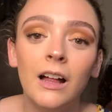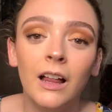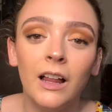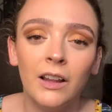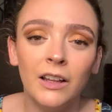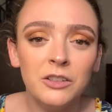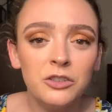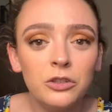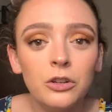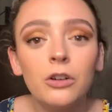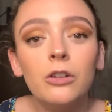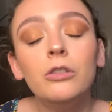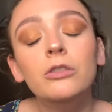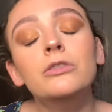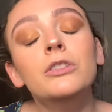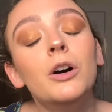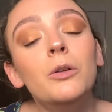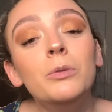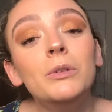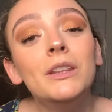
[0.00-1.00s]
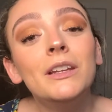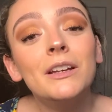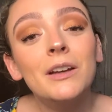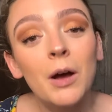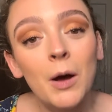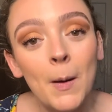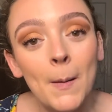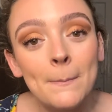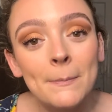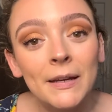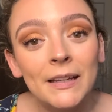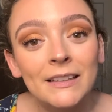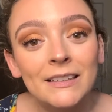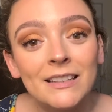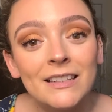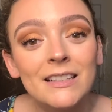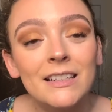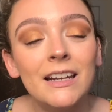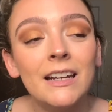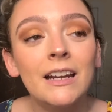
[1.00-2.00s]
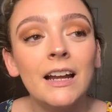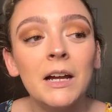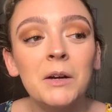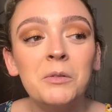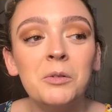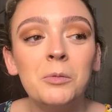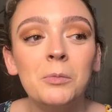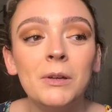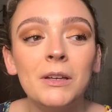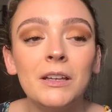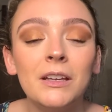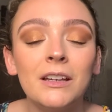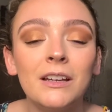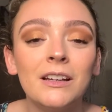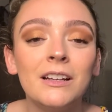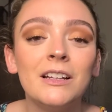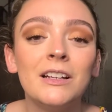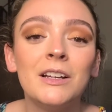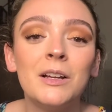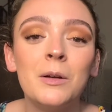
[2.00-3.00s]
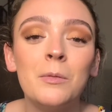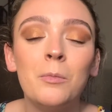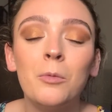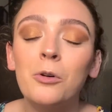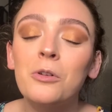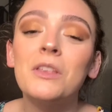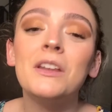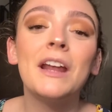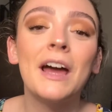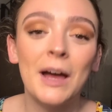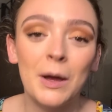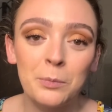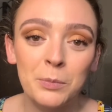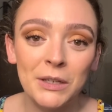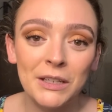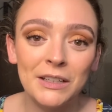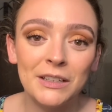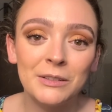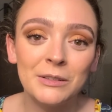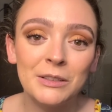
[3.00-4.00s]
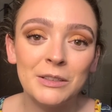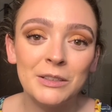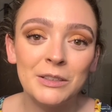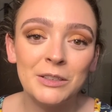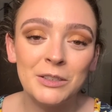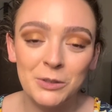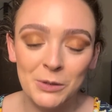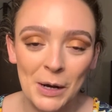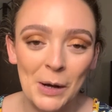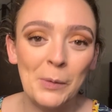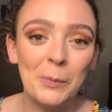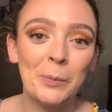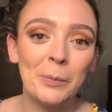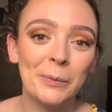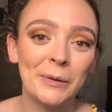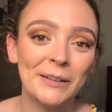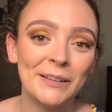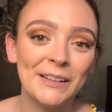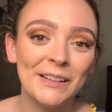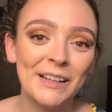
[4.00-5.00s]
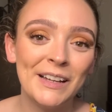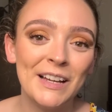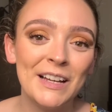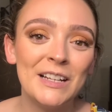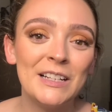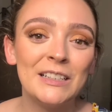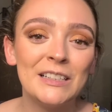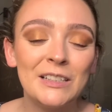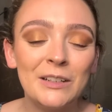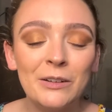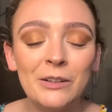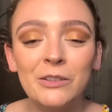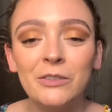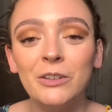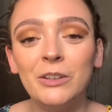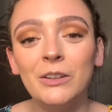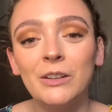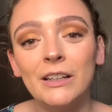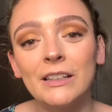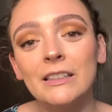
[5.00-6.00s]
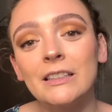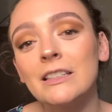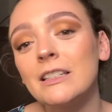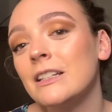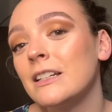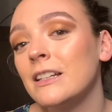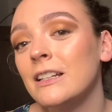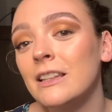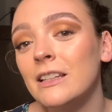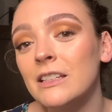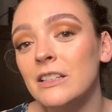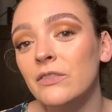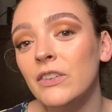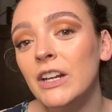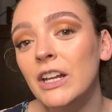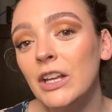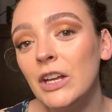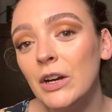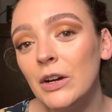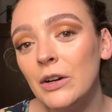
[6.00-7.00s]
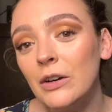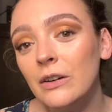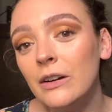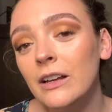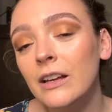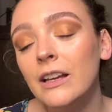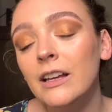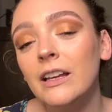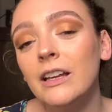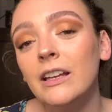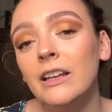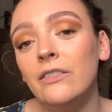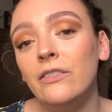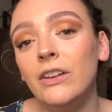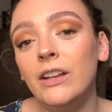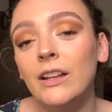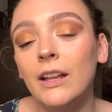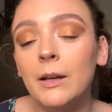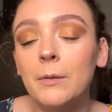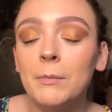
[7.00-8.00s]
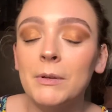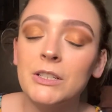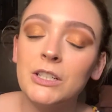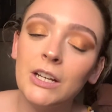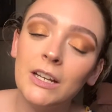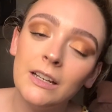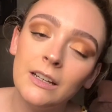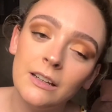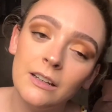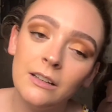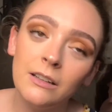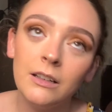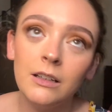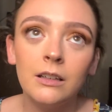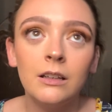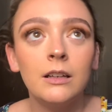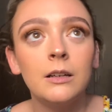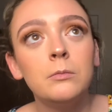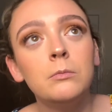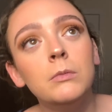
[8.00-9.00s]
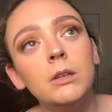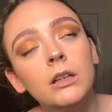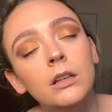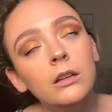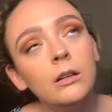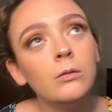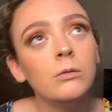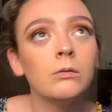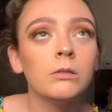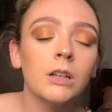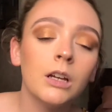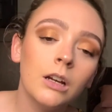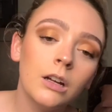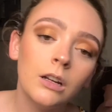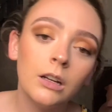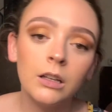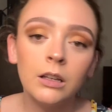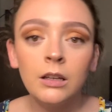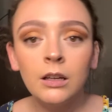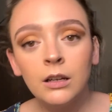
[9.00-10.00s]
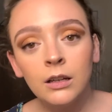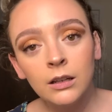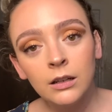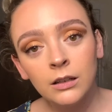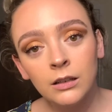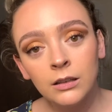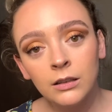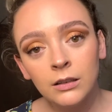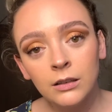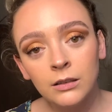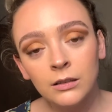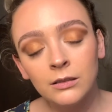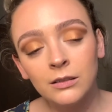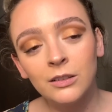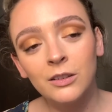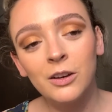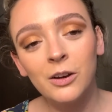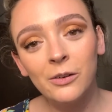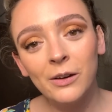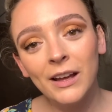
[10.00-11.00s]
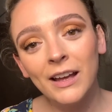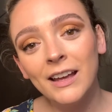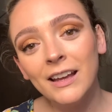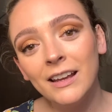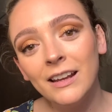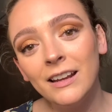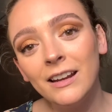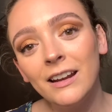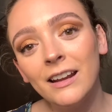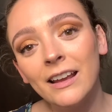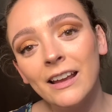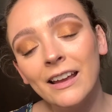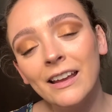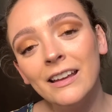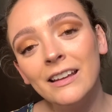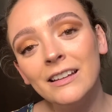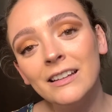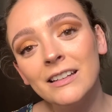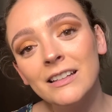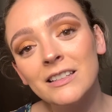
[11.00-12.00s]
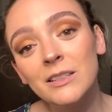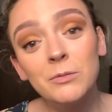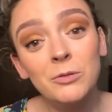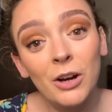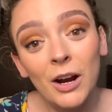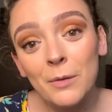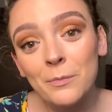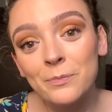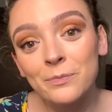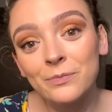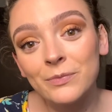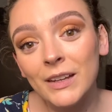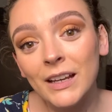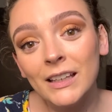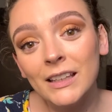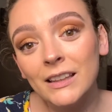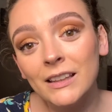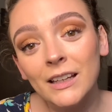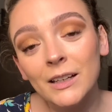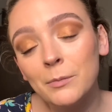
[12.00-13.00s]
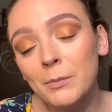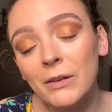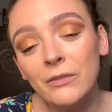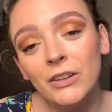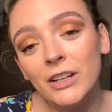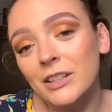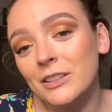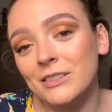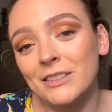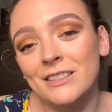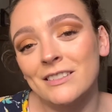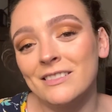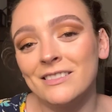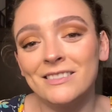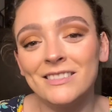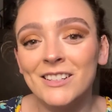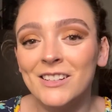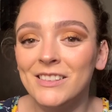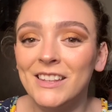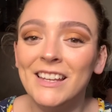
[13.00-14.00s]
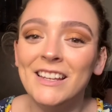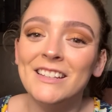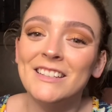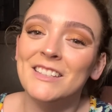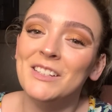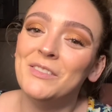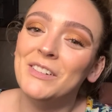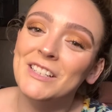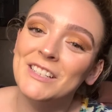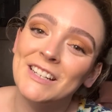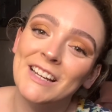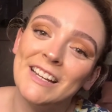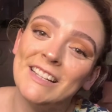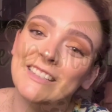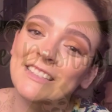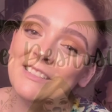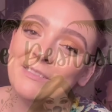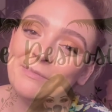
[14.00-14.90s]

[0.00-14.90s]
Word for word: let your girl know in the comments and I will be more than happy to help. So if you liked this video, if you like my channel, you like me, yada yada, go ahead and subscribe and like my videos. So thanks so much, guys.